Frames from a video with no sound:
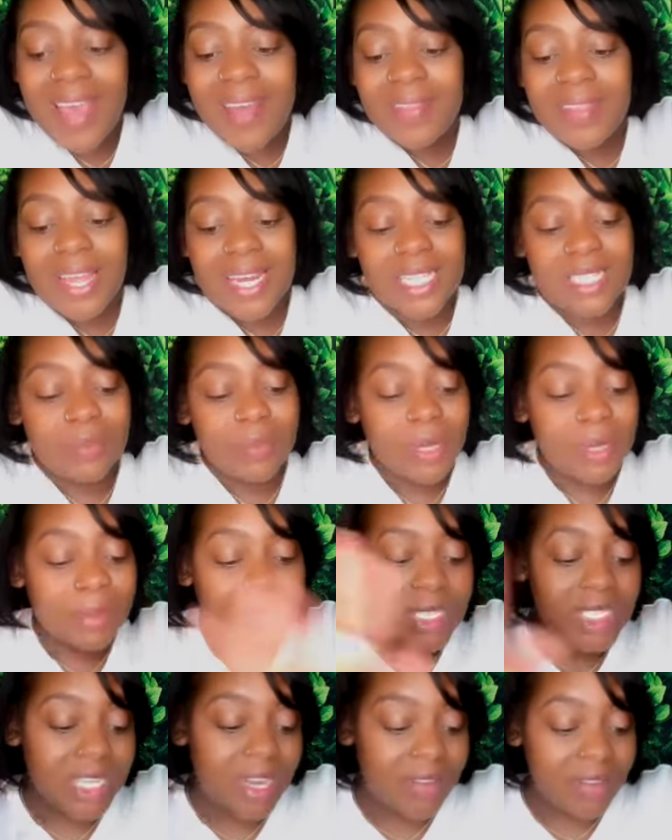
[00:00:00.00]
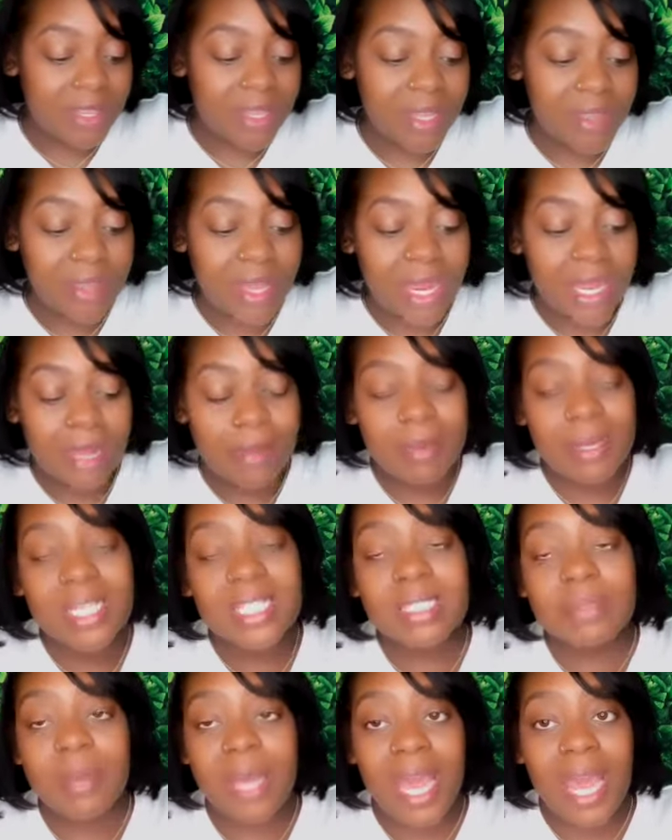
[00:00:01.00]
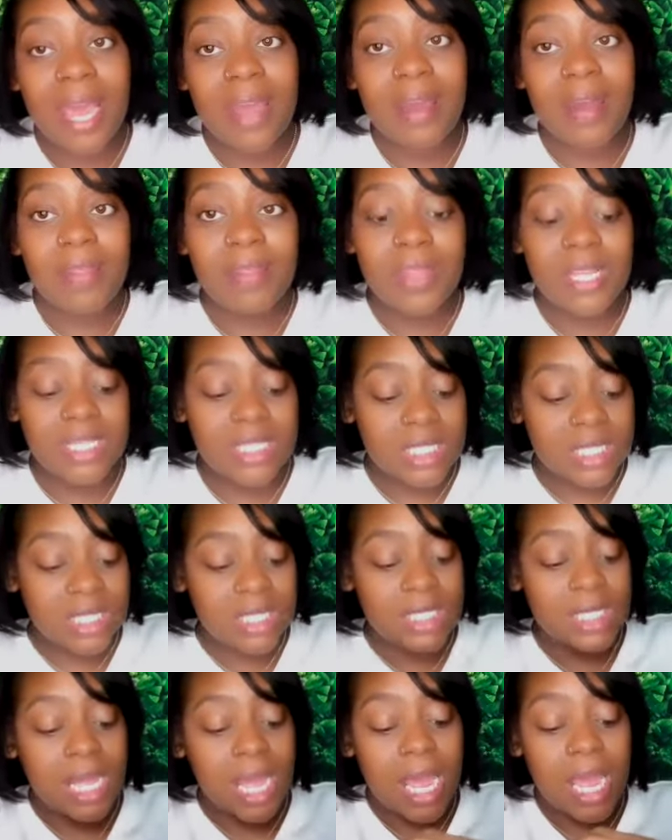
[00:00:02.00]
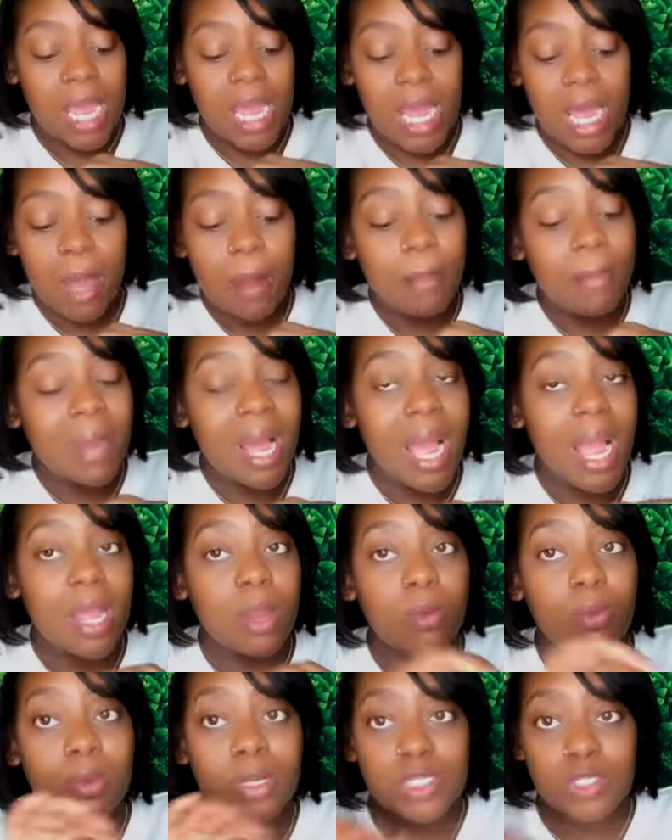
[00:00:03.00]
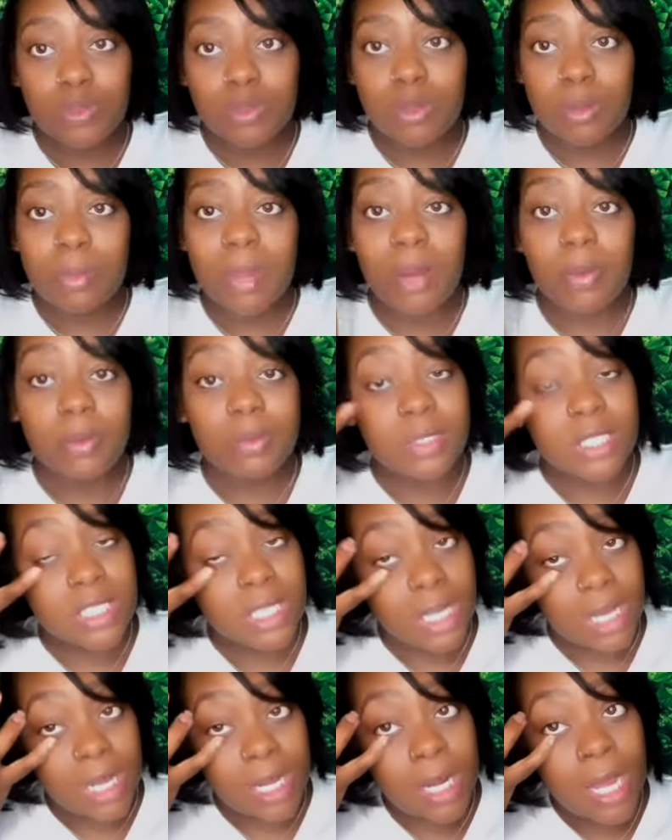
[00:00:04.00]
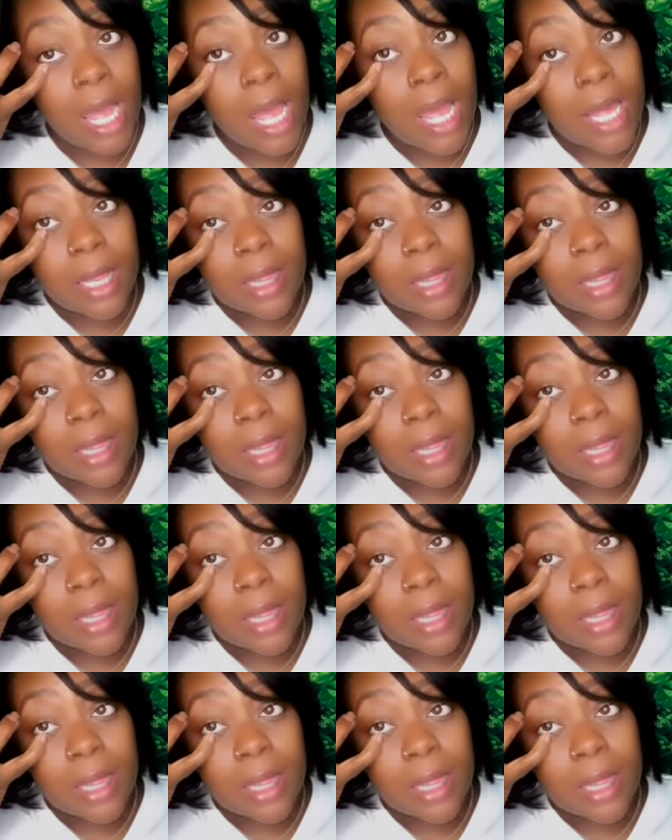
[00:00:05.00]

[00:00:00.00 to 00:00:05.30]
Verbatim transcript: That is pretty much everything that I keep in his bag. This is like my ritual, my routine.